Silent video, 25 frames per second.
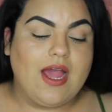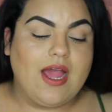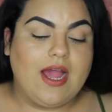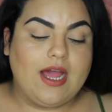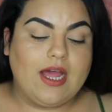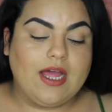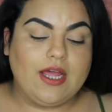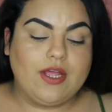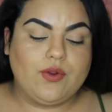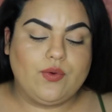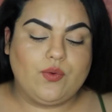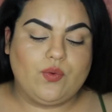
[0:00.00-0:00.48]

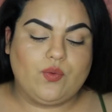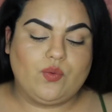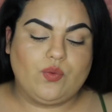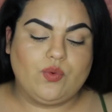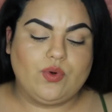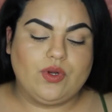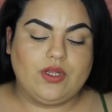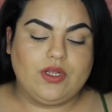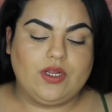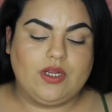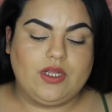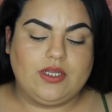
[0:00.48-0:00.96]
I
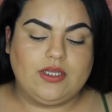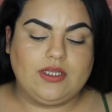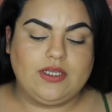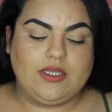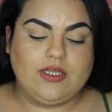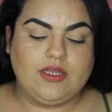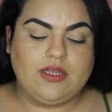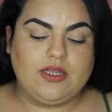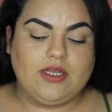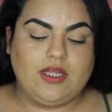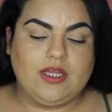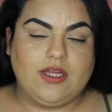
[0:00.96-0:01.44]

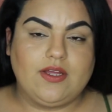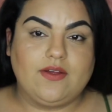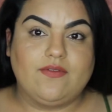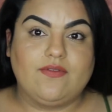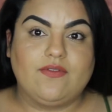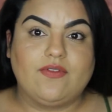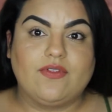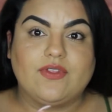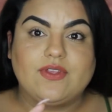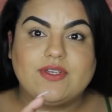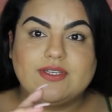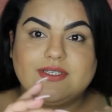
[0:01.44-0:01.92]
really
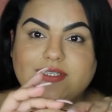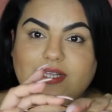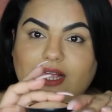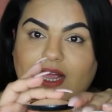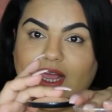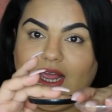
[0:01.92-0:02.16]
love this